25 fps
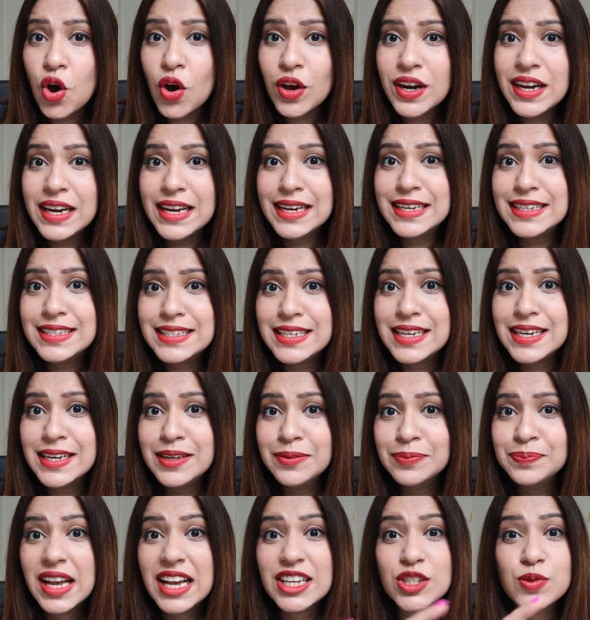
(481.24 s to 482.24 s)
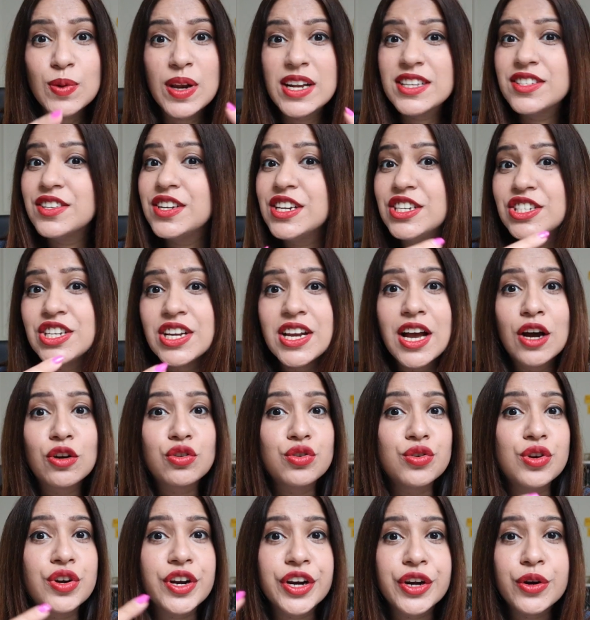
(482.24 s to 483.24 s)
on LinkedIn, as well as reaching
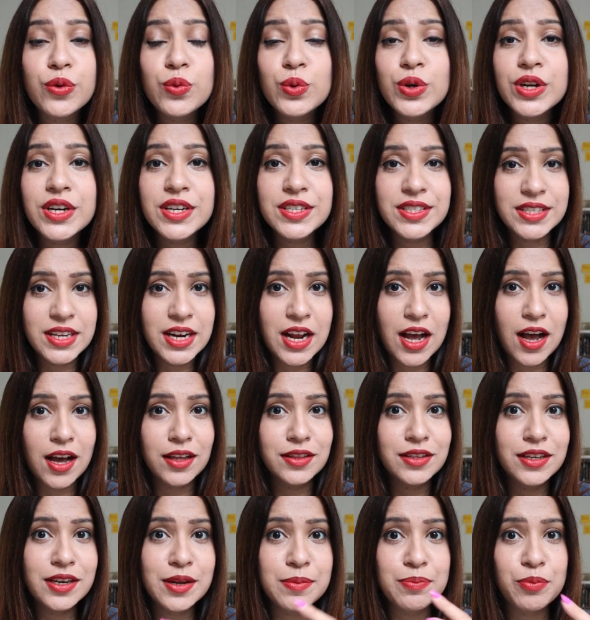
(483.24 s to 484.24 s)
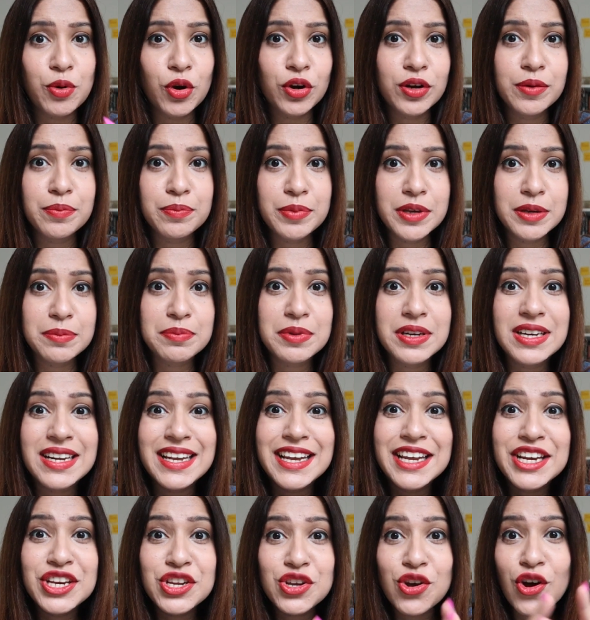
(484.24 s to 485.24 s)
out to recruiters and other important people
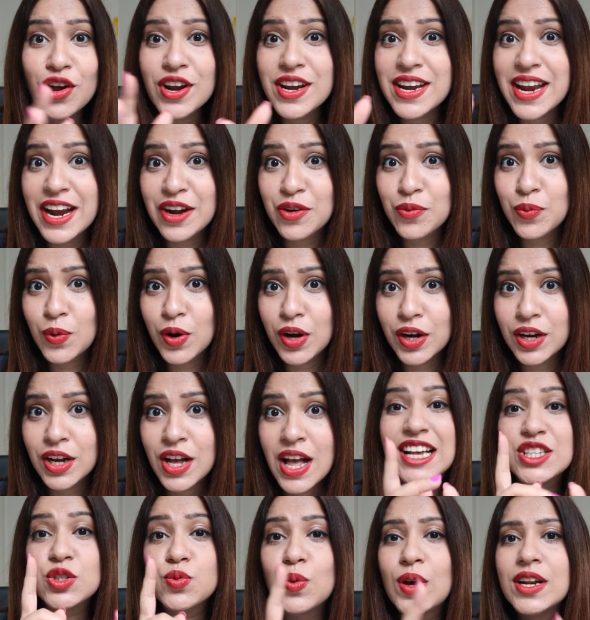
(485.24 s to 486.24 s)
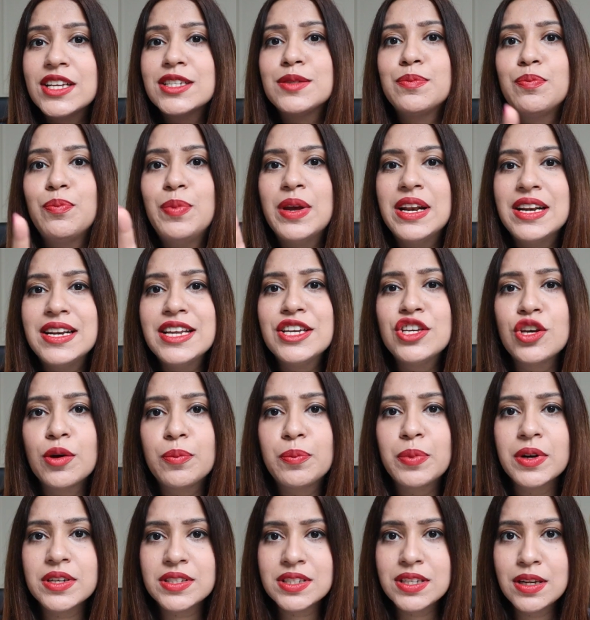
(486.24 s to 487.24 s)
in your network, as well as building your
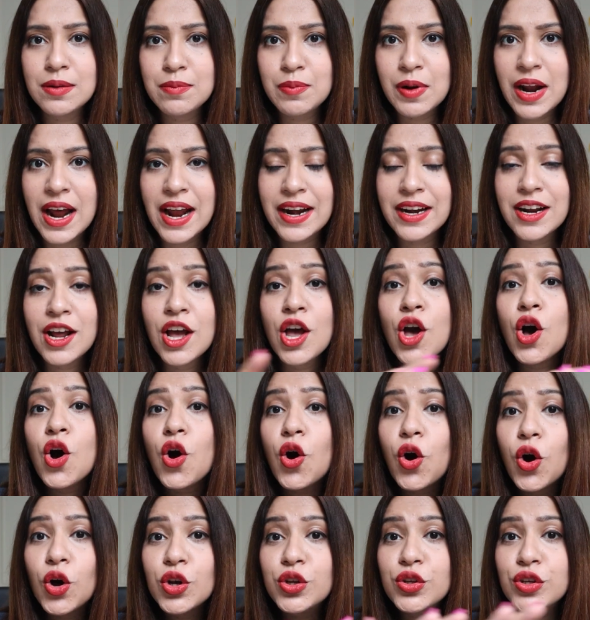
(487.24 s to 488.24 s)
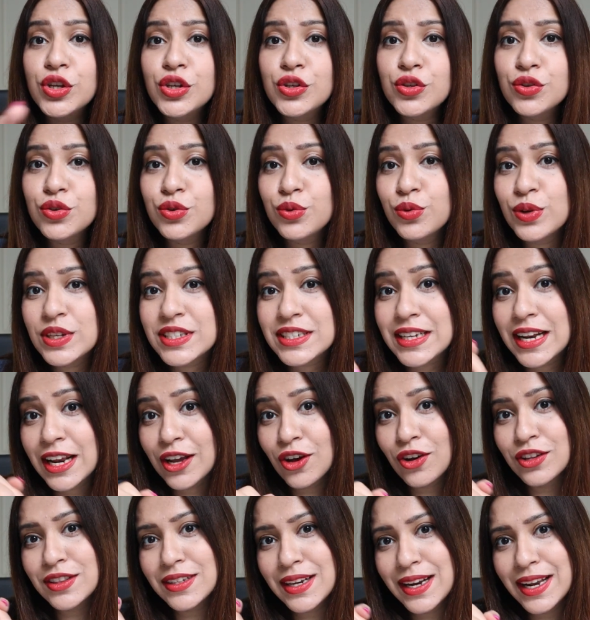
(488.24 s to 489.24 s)
personal brand. All you need to do is
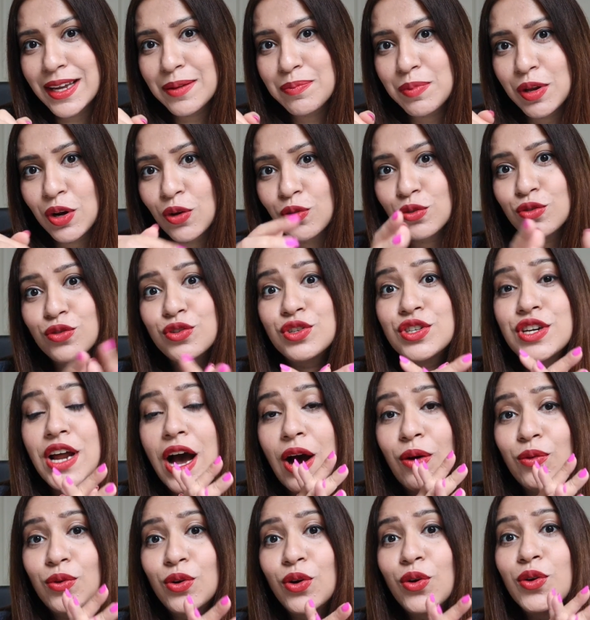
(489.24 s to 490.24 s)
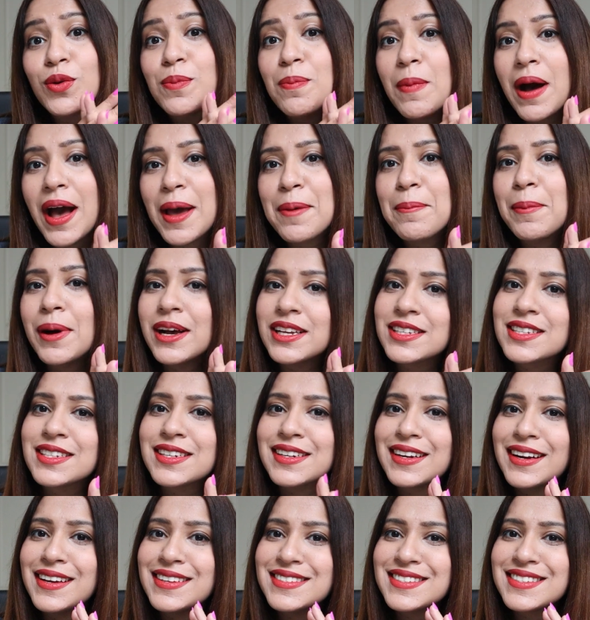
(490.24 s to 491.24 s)
click on the link below to download my
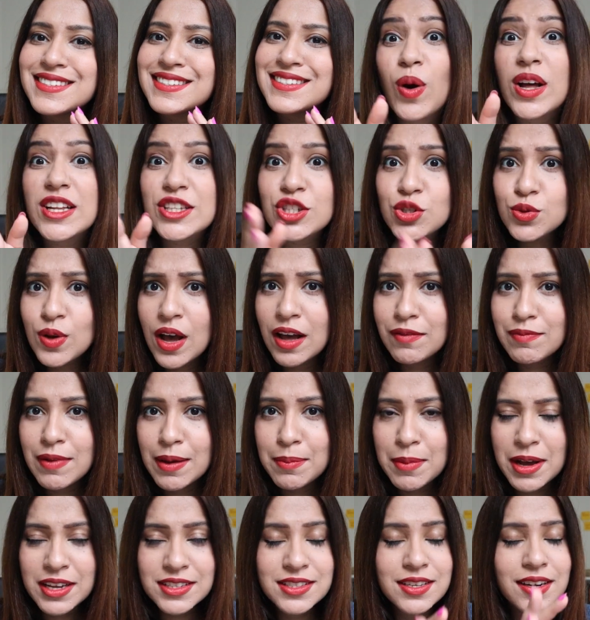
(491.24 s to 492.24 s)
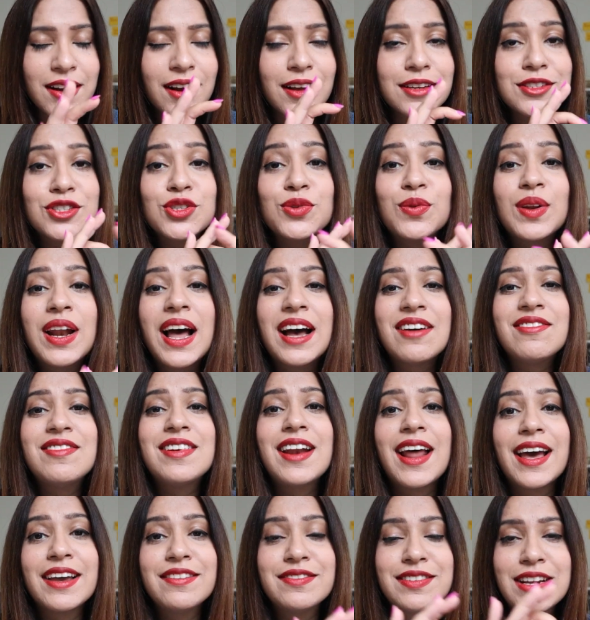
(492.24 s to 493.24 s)
masterclass. Once you have my masterclass, you will have
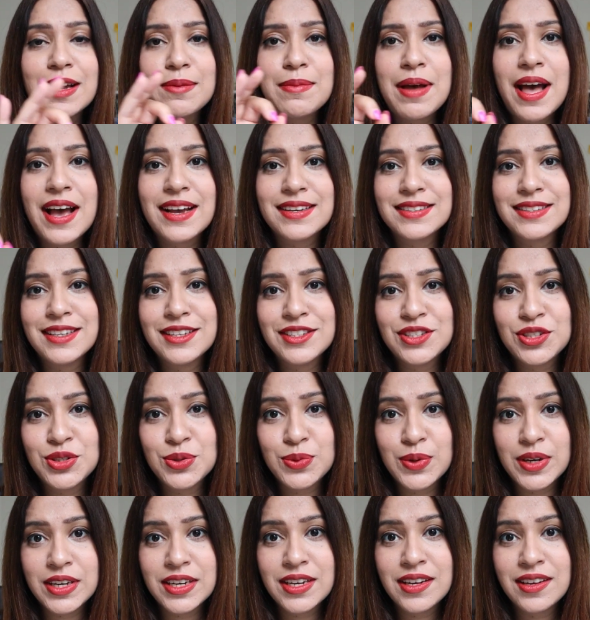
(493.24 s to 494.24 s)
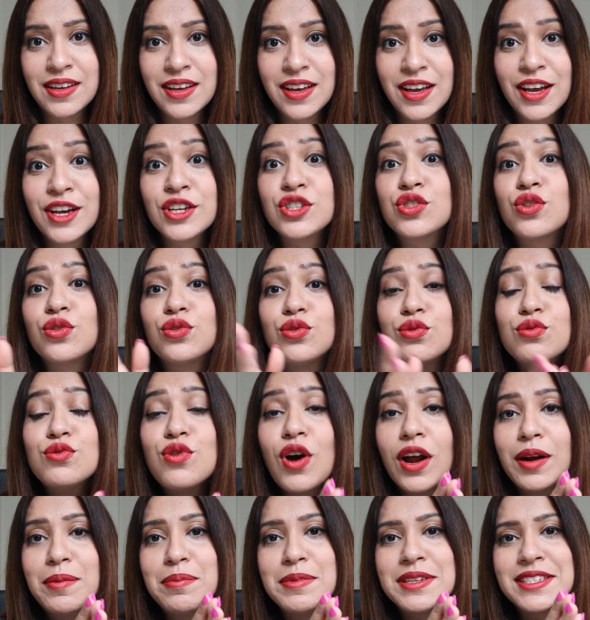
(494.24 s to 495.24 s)
lifetime access to it. So do
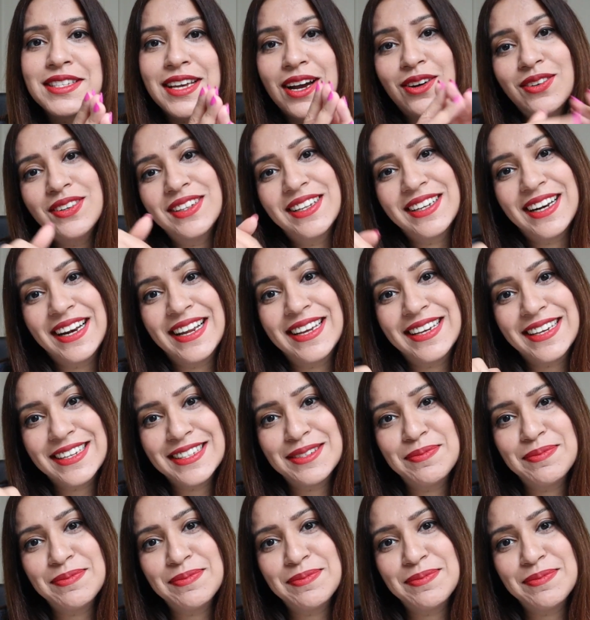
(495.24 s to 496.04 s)
not miss out. The link